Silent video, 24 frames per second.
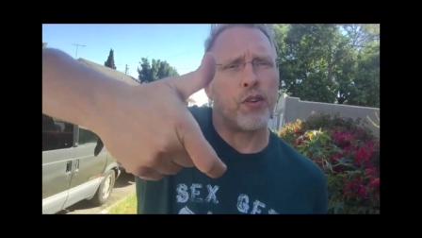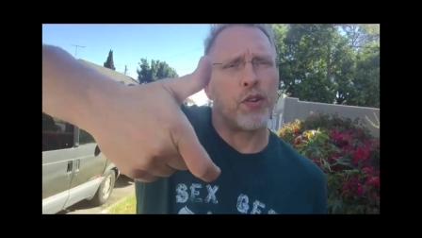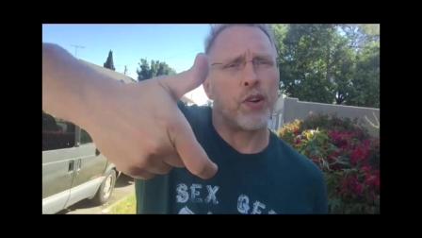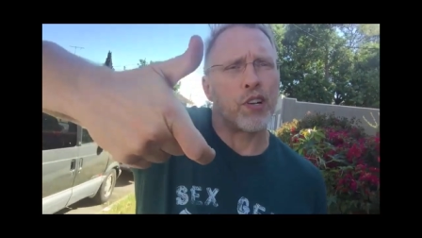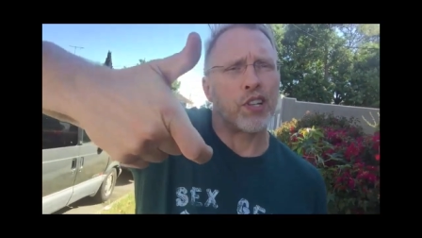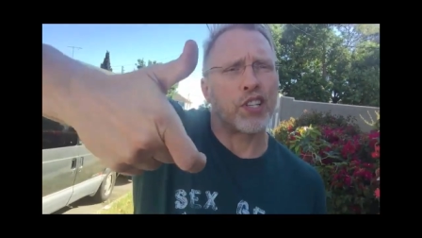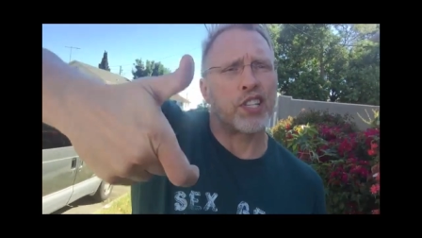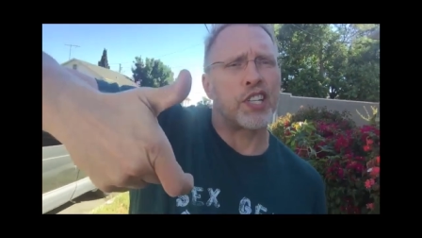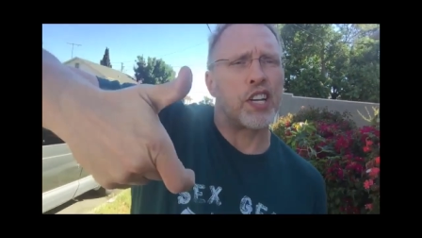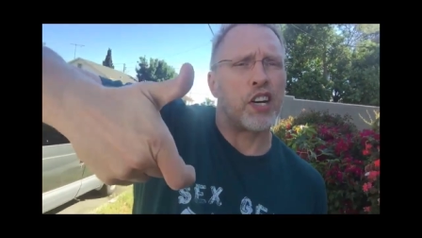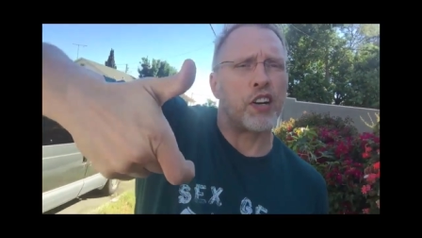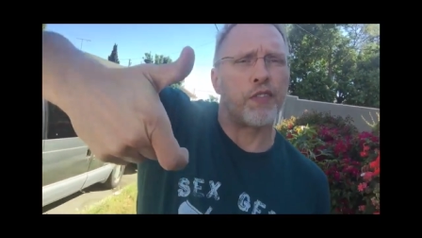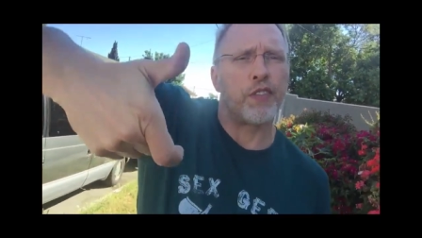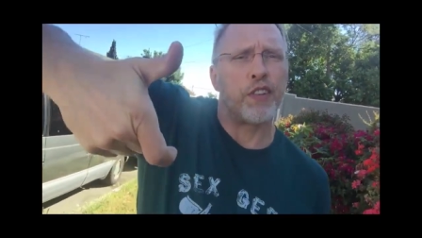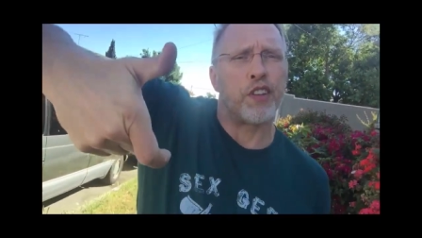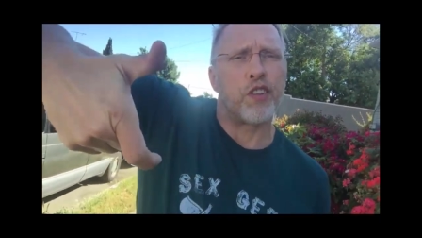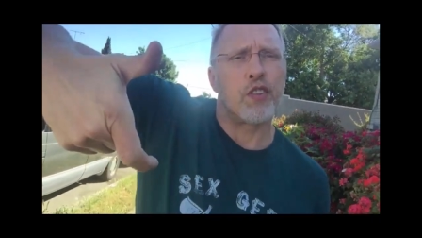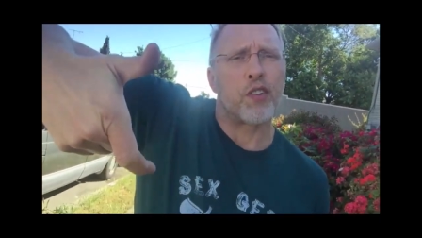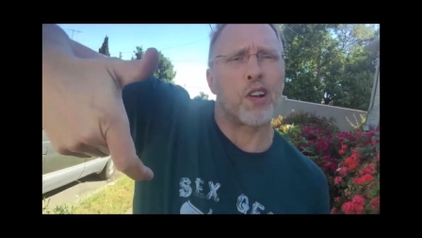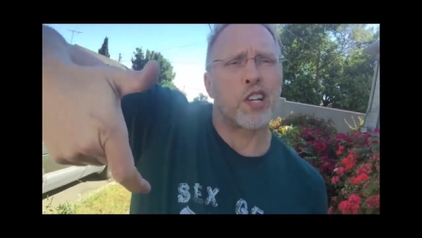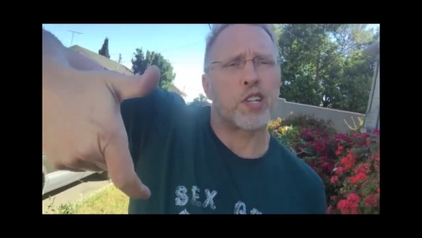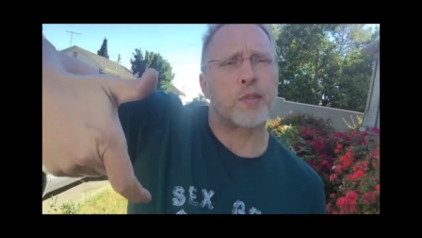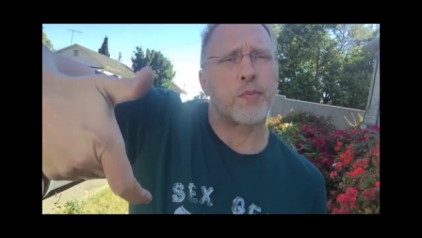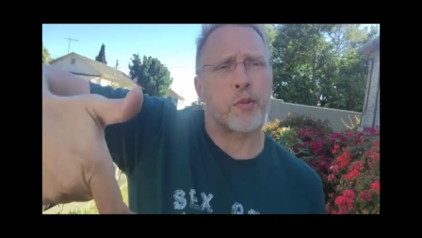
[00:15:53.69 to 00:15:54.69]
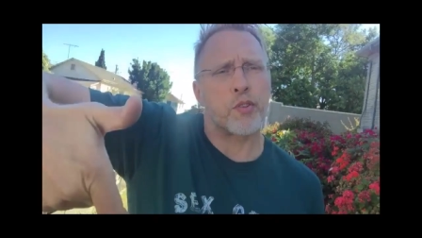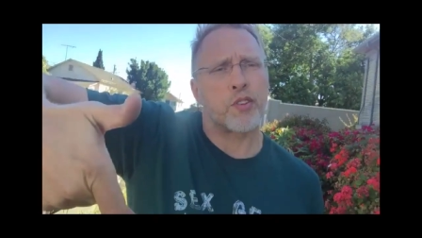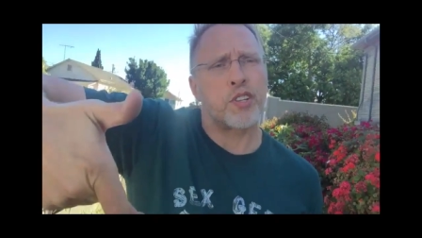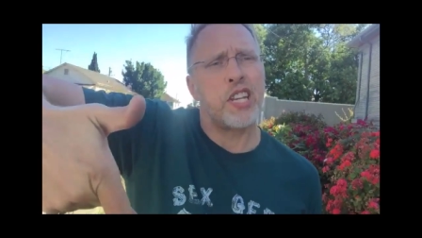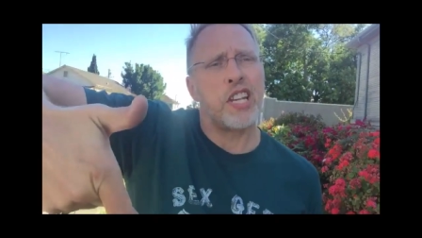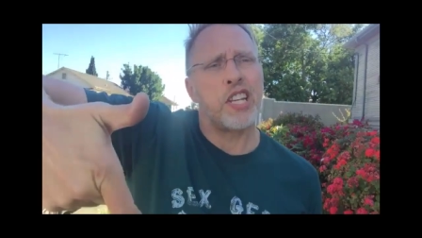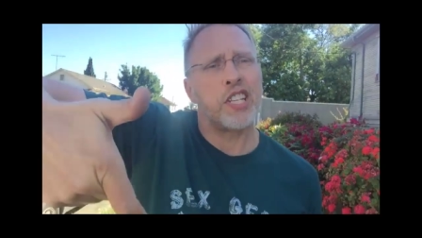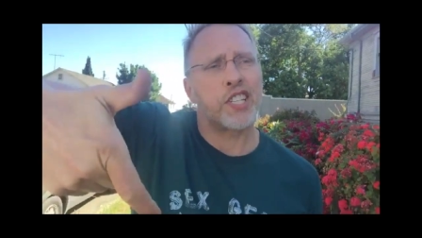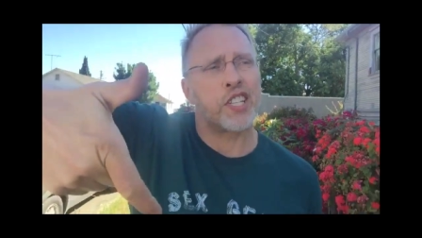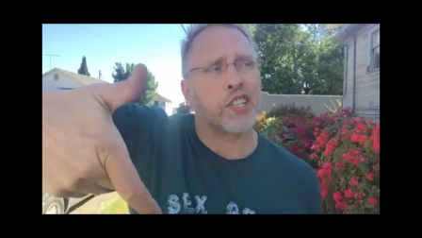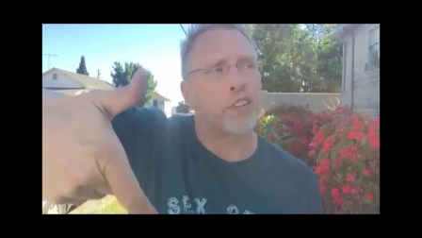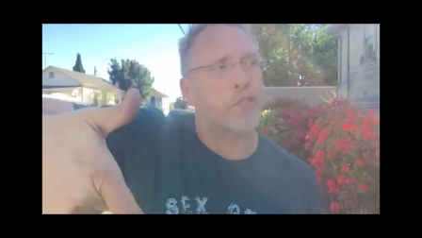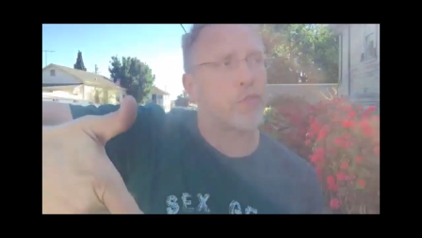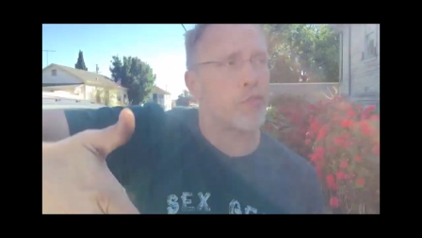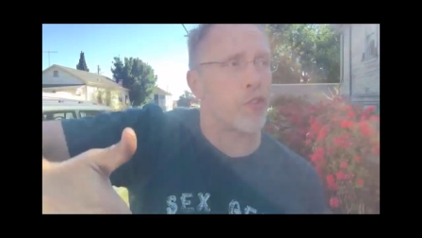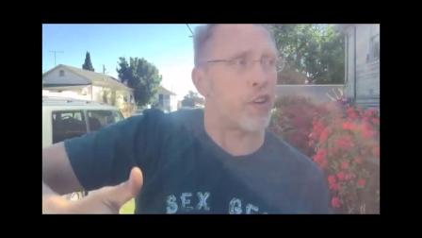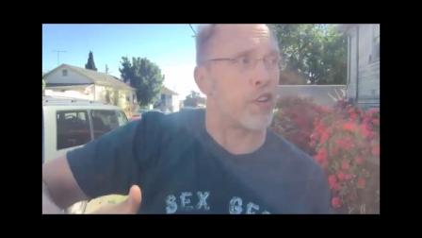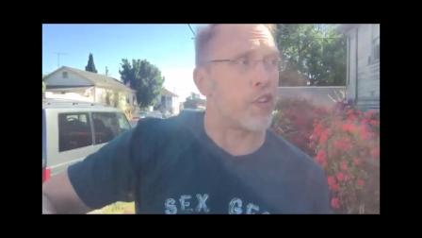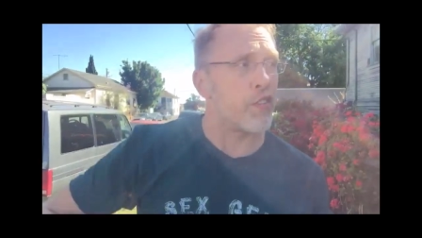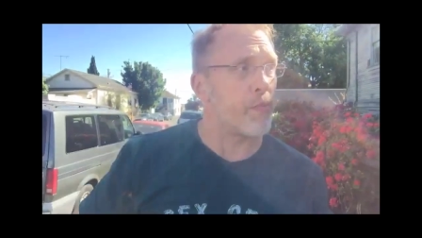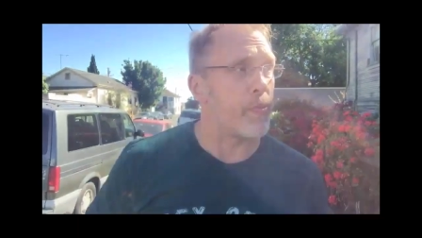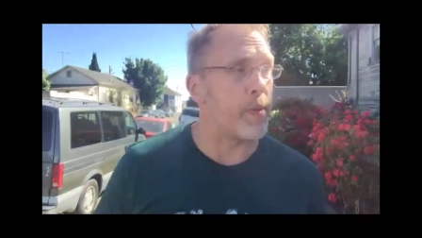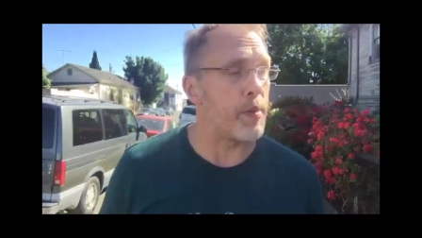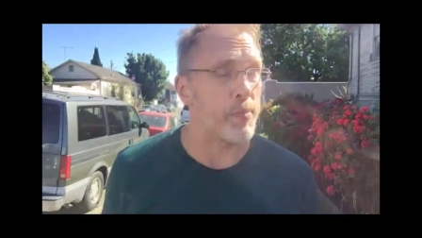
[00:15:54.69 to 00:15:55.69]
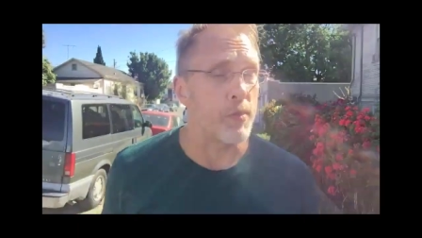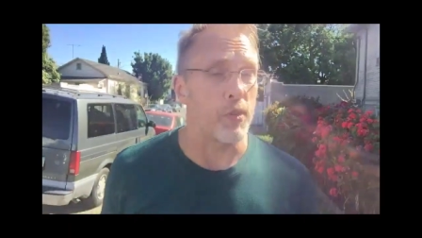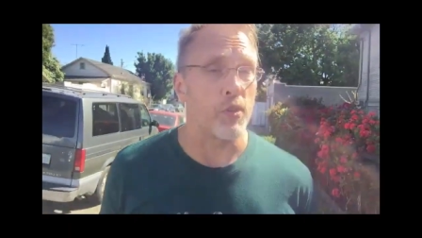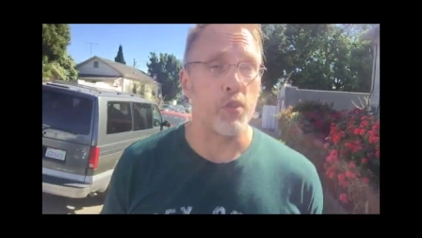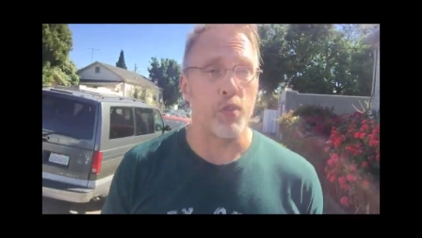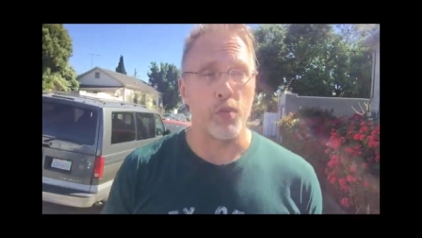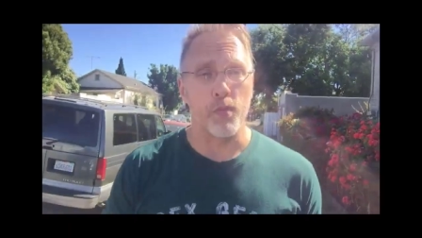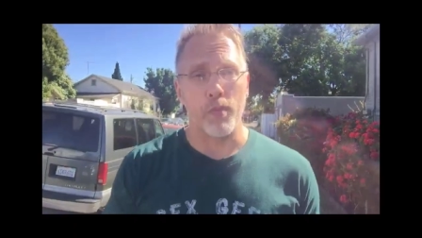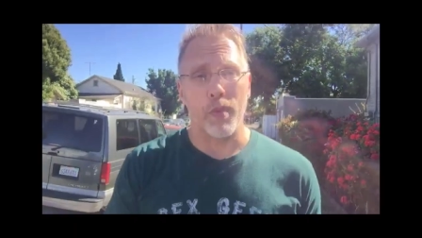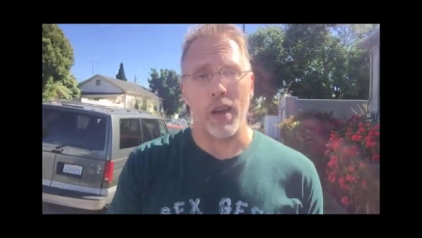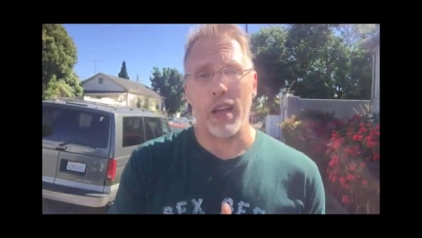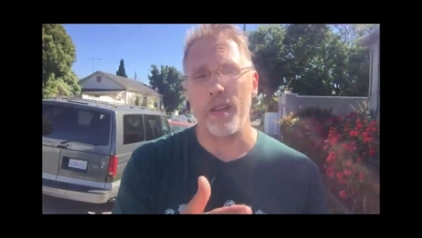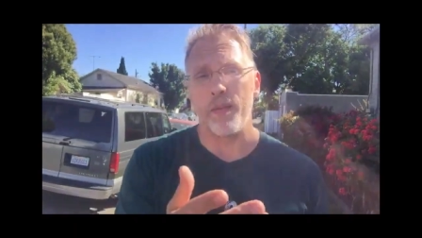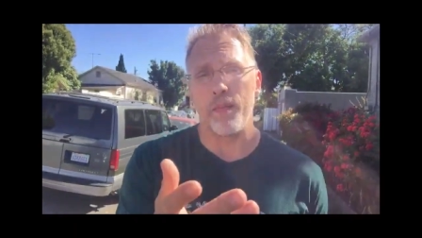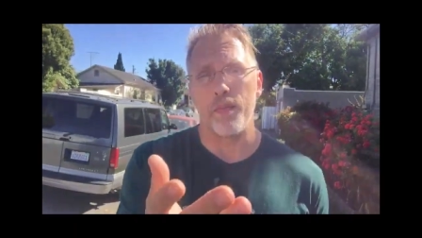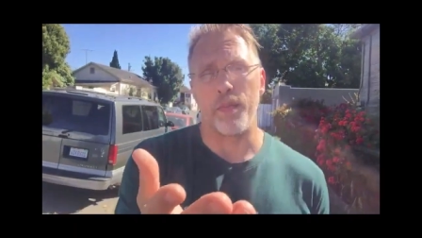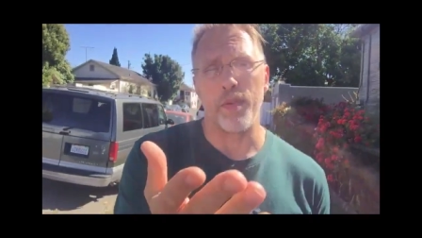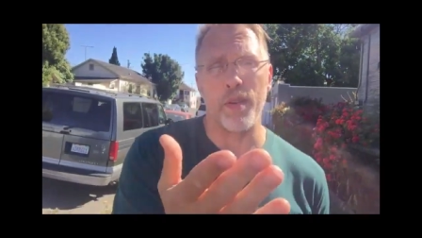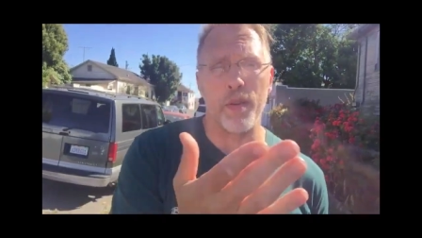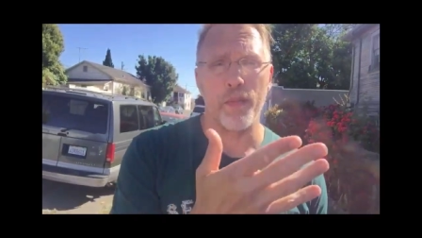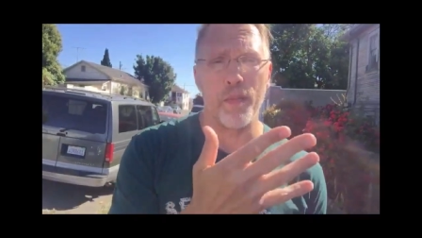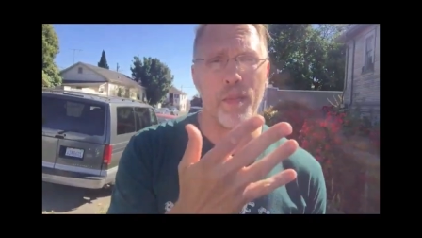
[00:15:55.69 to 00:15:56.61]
yourself and your expertise in front of people who might